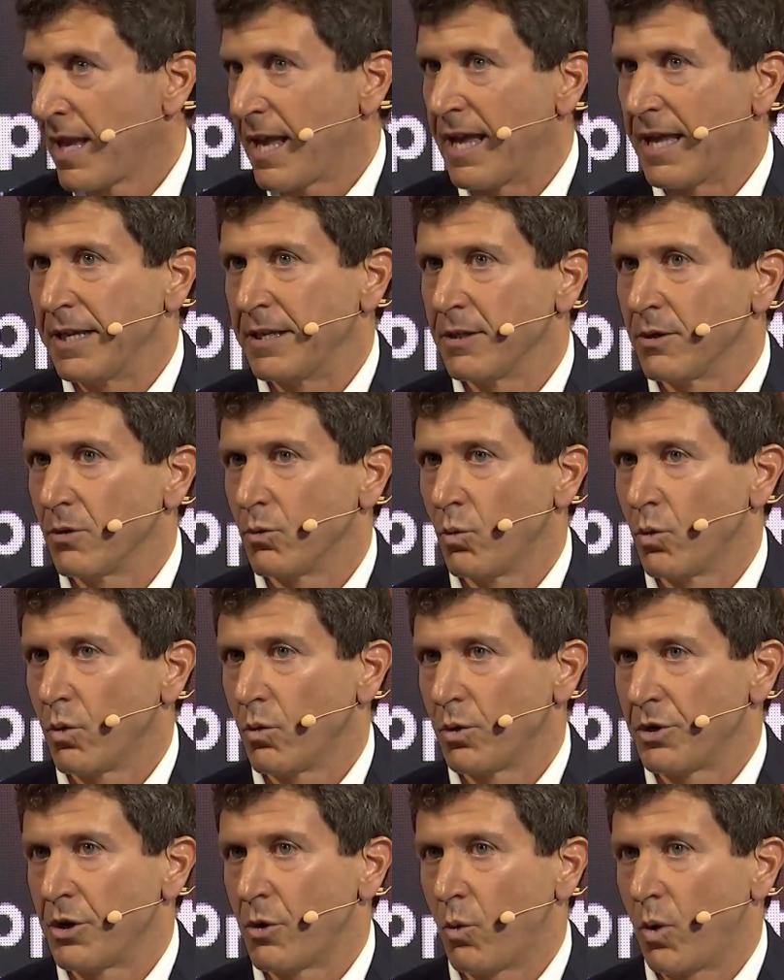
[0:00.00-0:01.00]
And
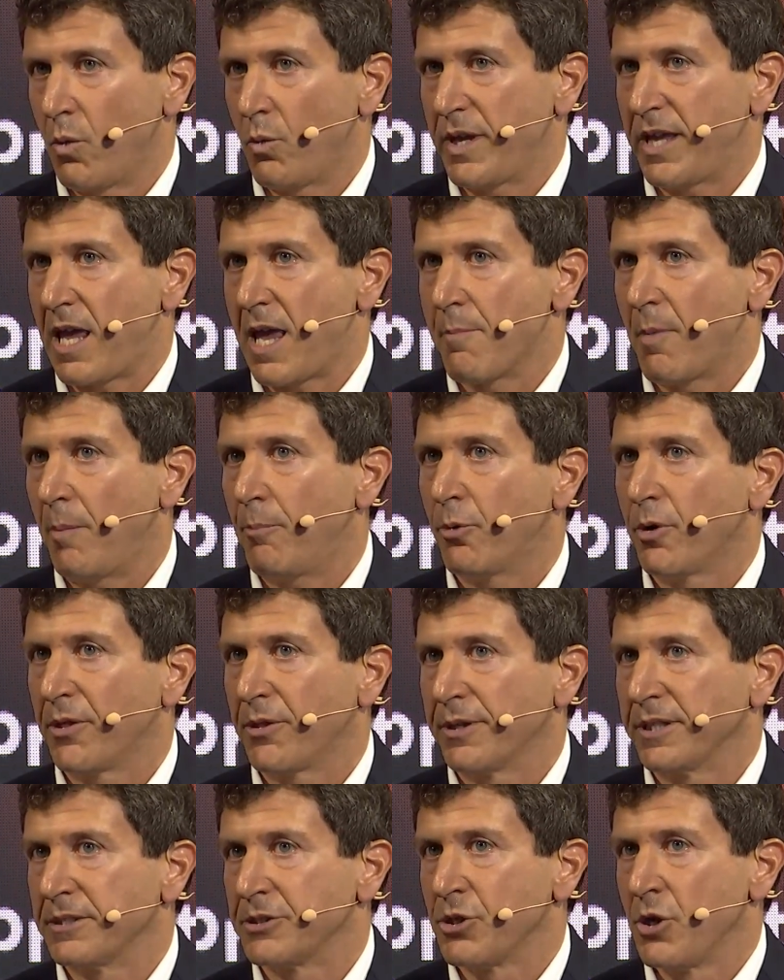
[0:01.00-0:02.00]
you know, what we came up
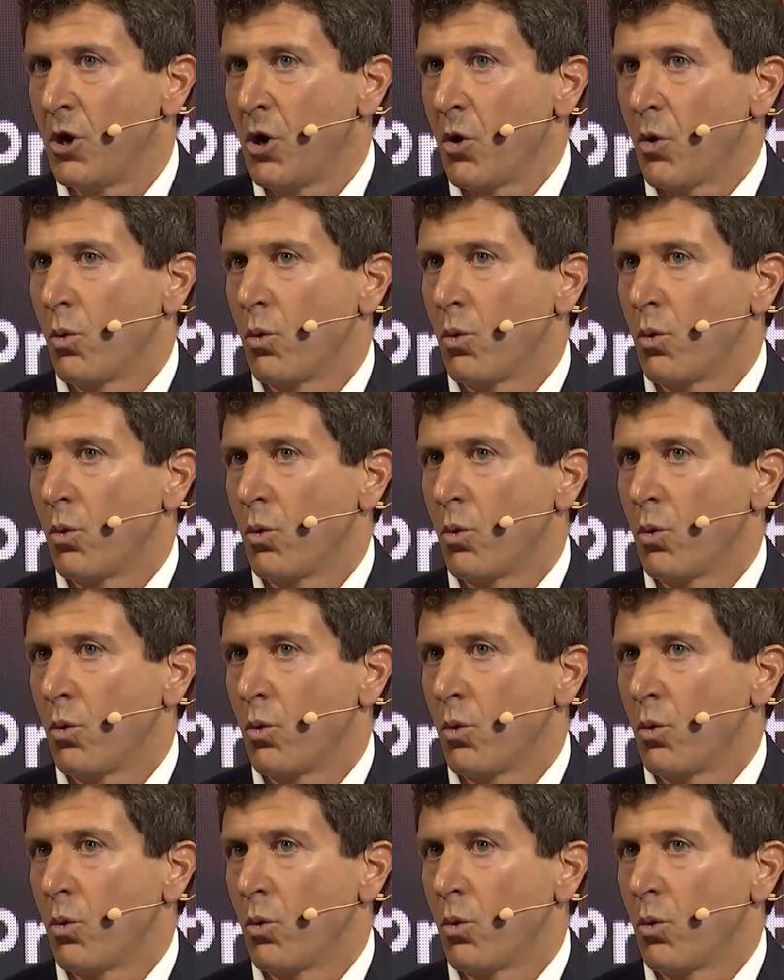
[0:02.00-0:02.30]
with is,